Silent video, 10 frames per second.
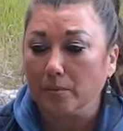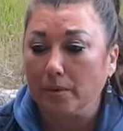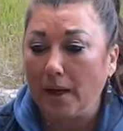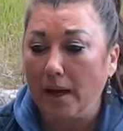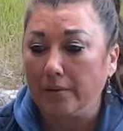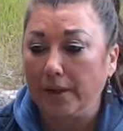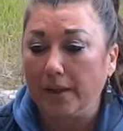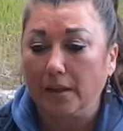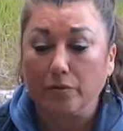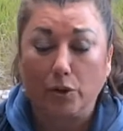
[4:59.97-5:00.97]

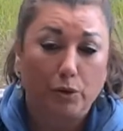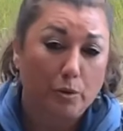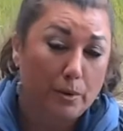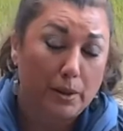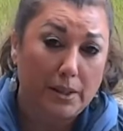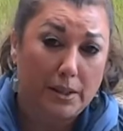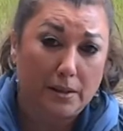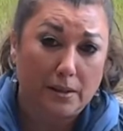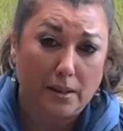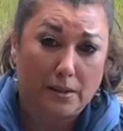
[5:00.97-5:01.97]
having
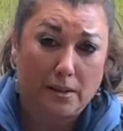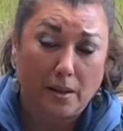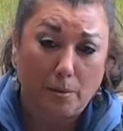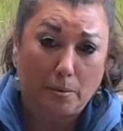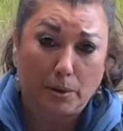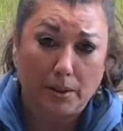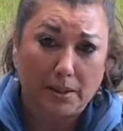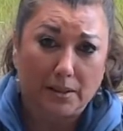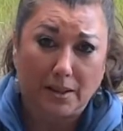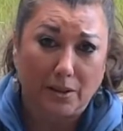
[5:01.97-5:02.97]
vulnerabilities and
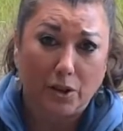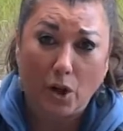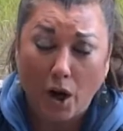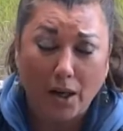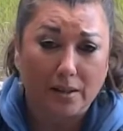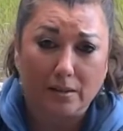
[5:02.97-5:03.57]
susceptibilities that are not